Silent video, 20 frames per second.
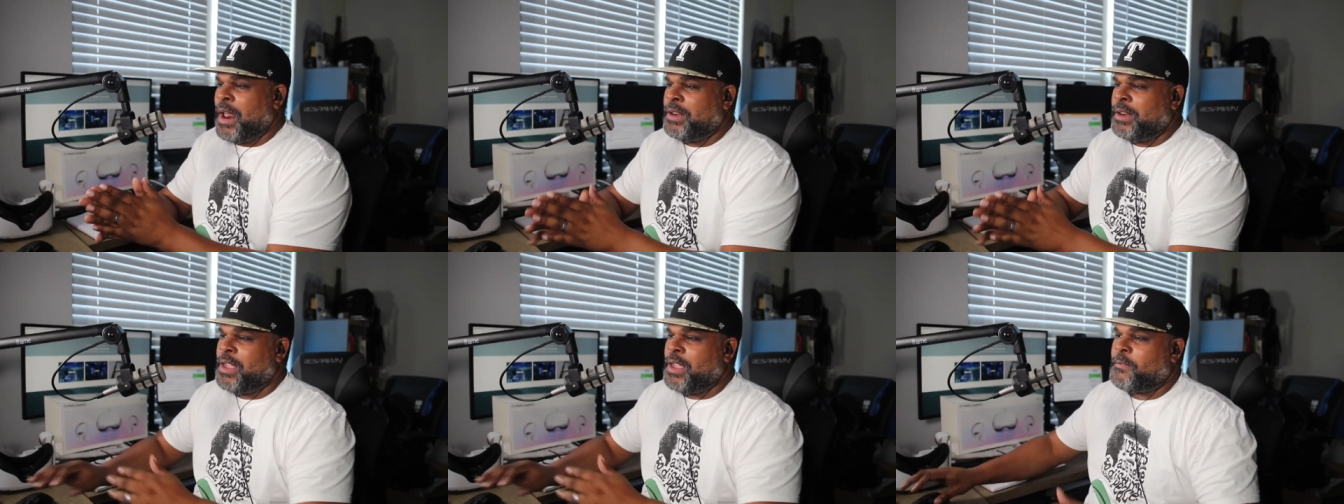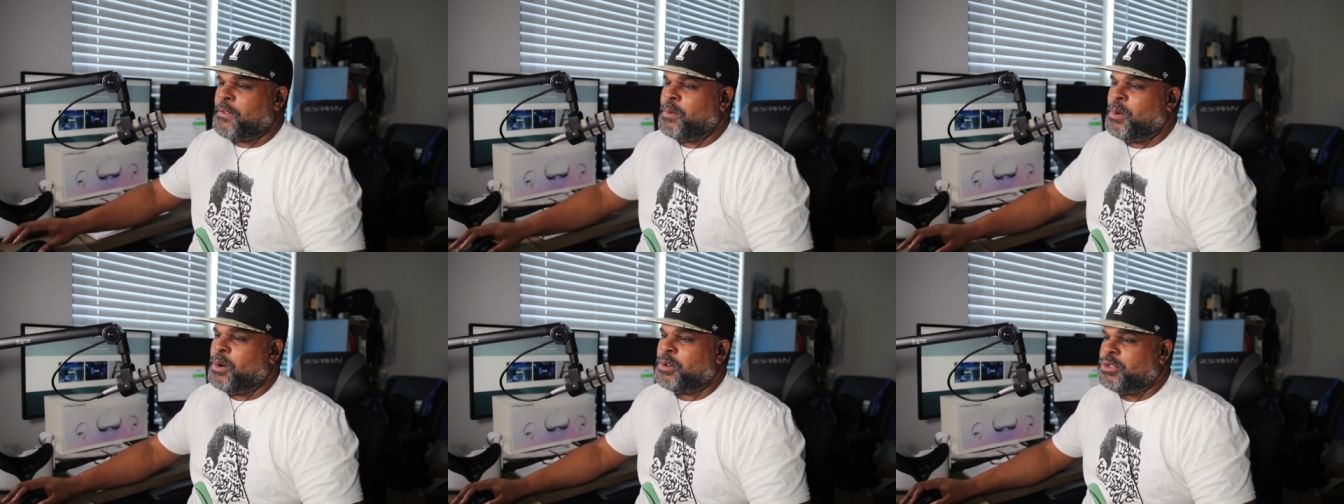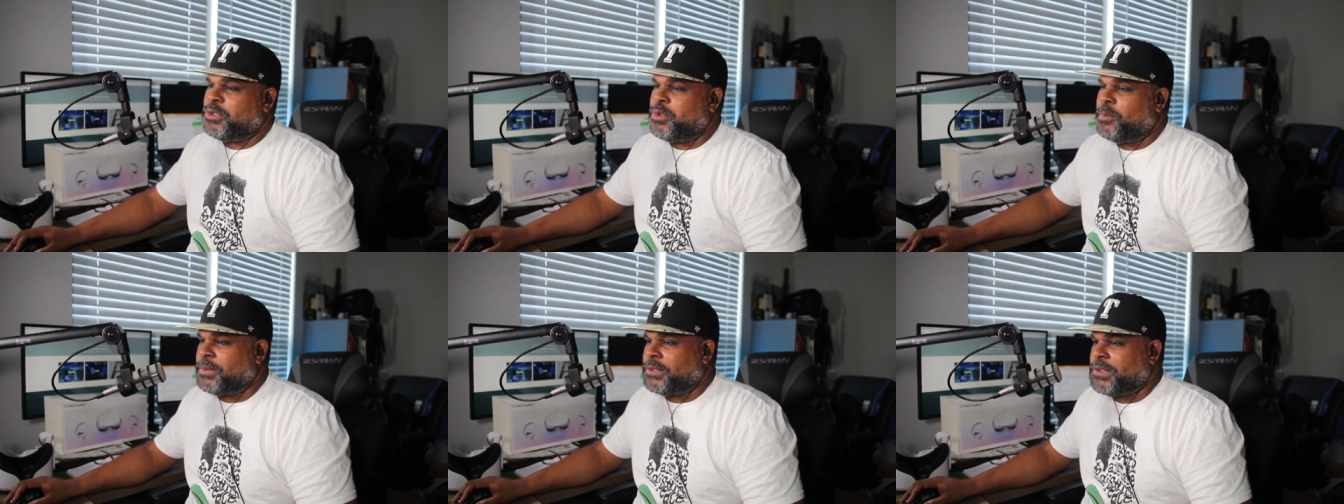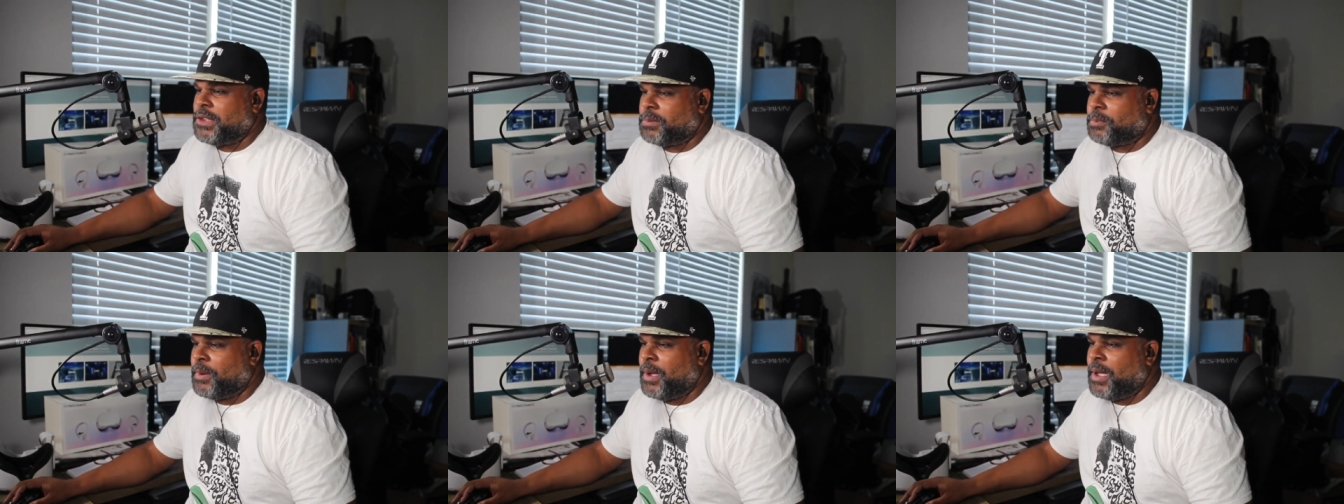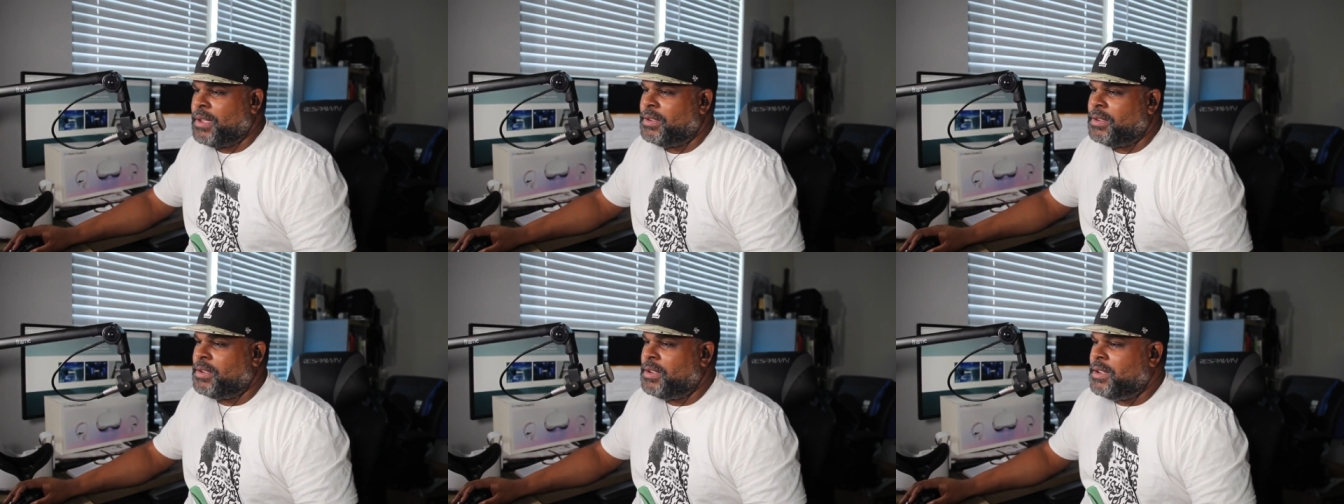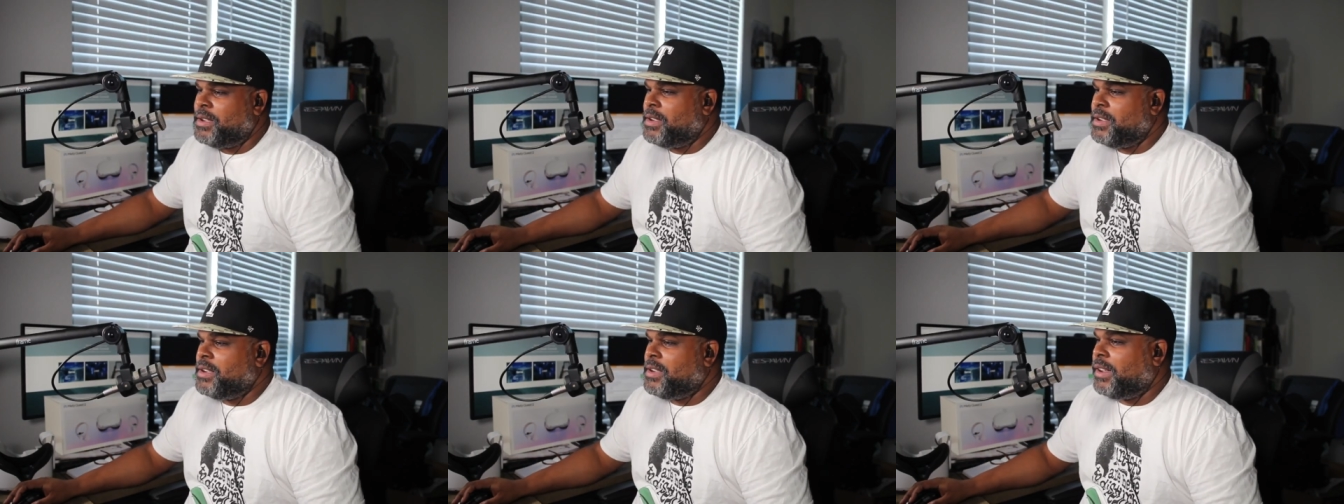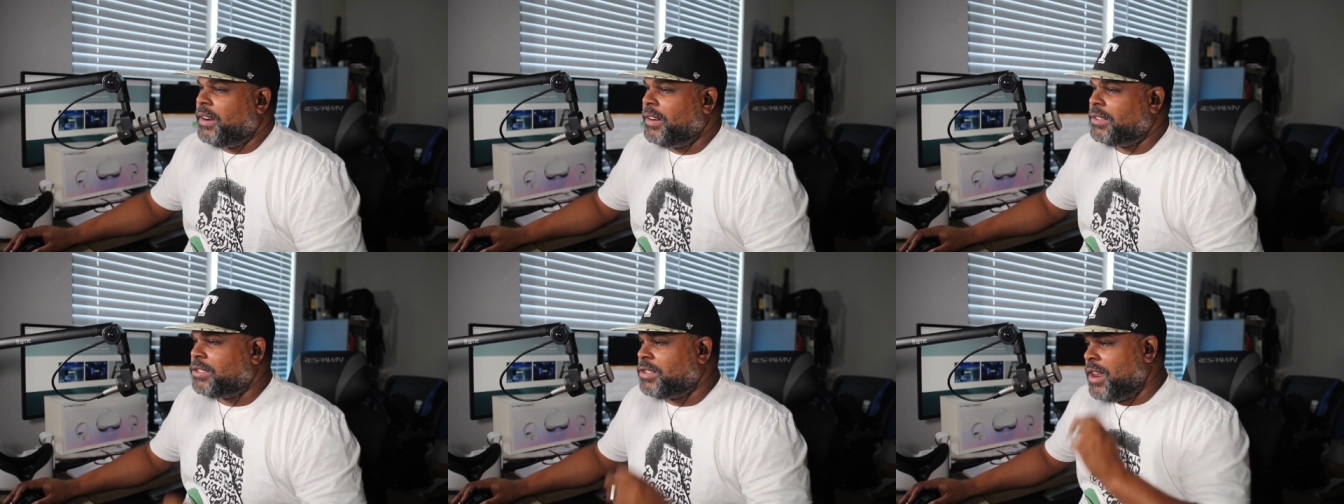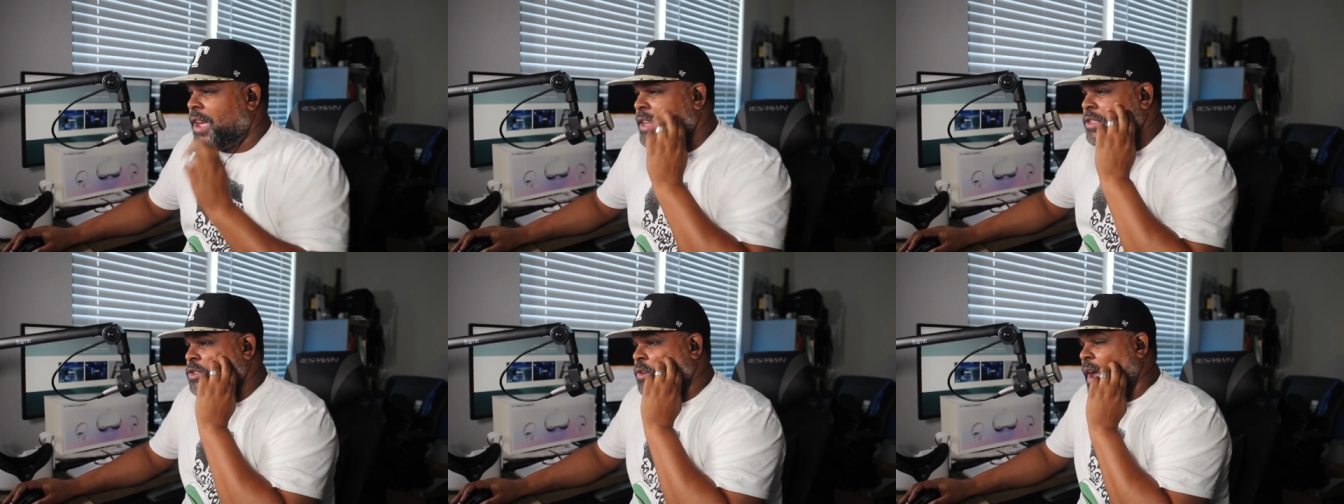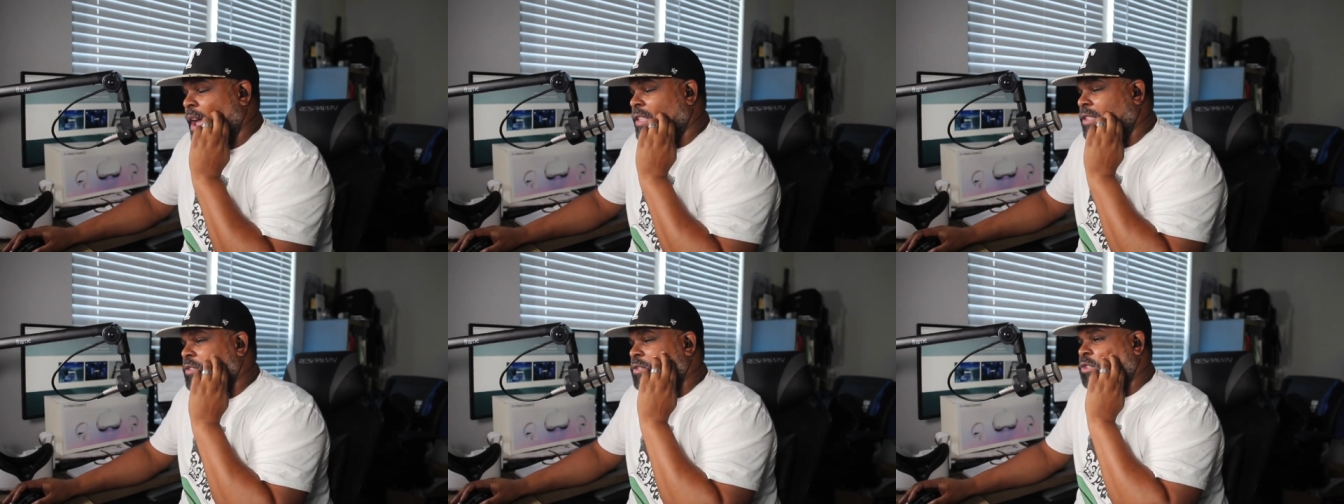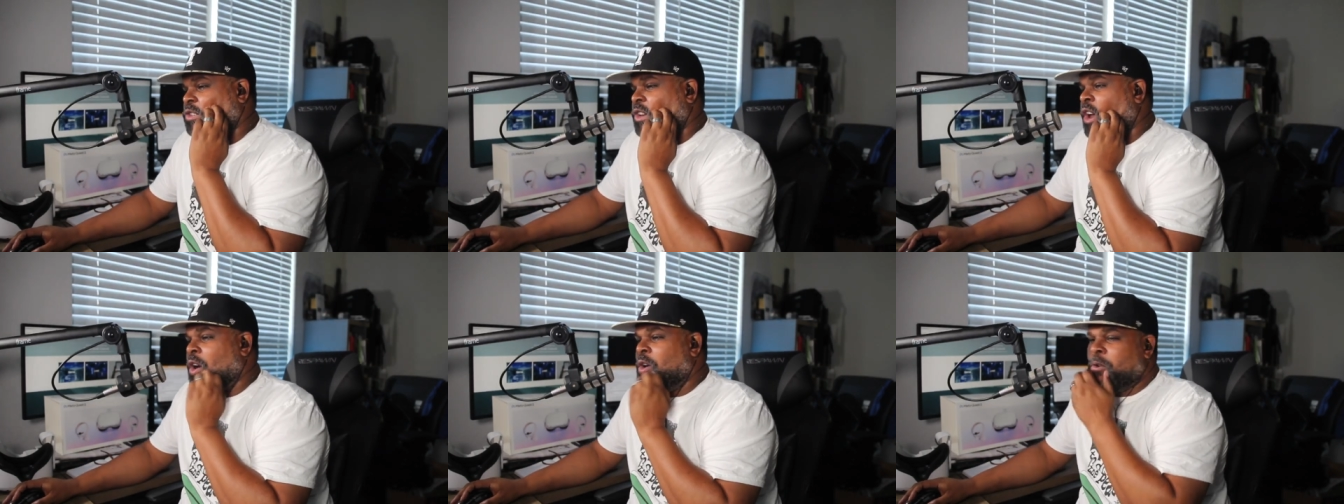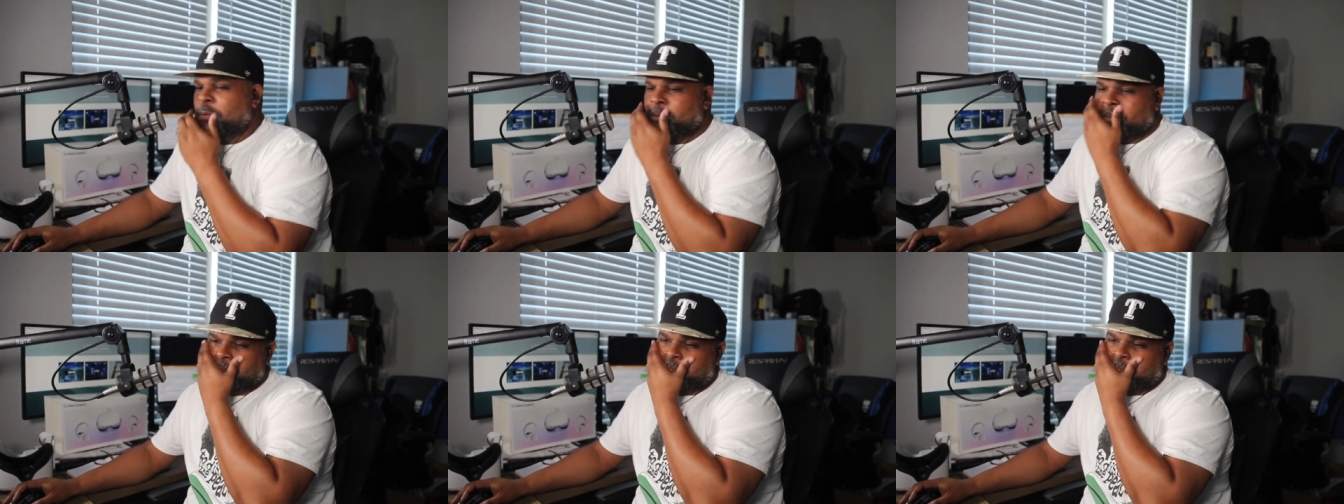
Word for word: I definitely want you to participate. This is an interactive show.